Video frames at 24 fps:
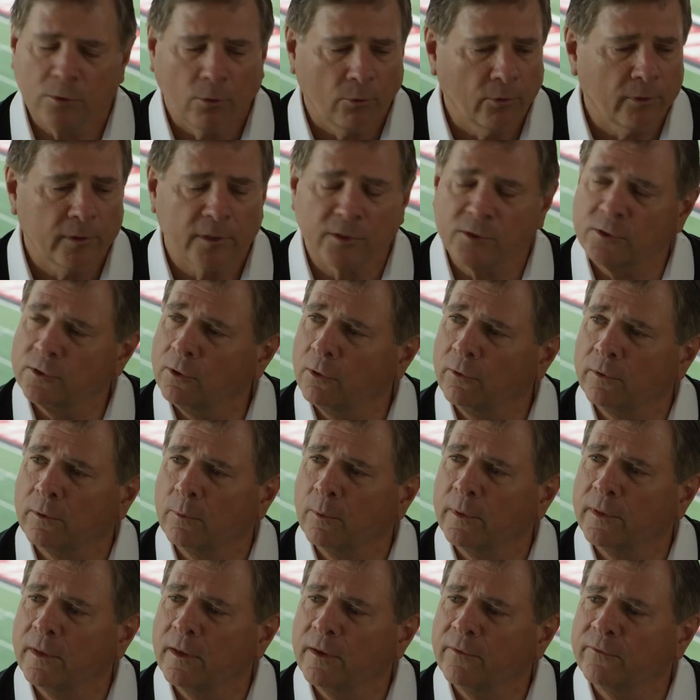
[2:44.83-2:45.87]
shoulder to
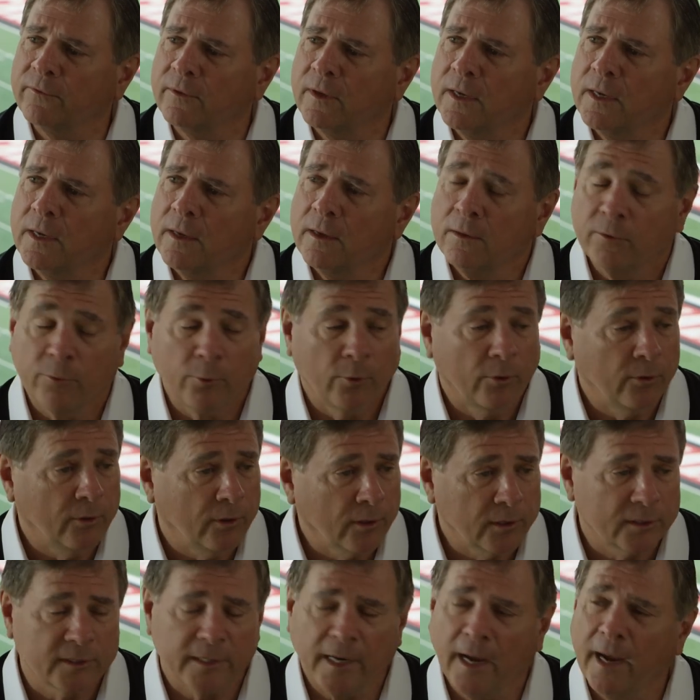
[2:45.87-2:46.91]
shoulder with us, through
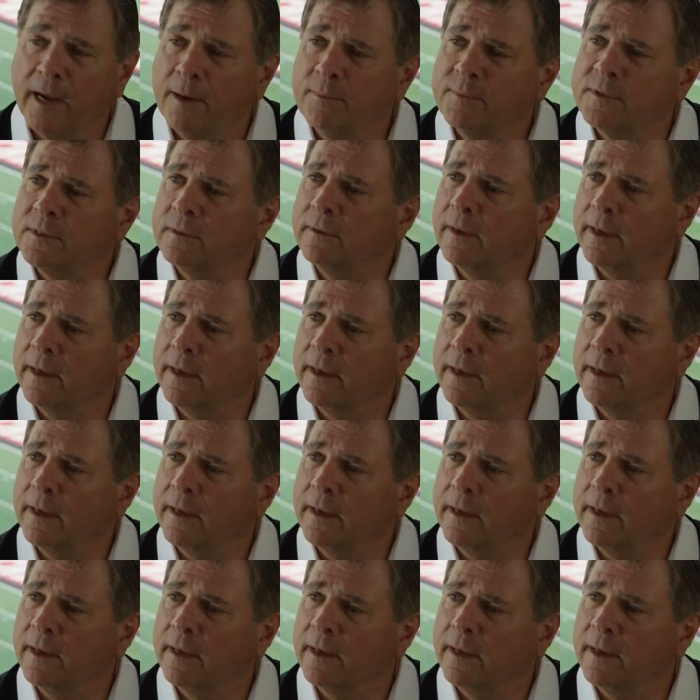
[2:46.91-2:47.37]
good times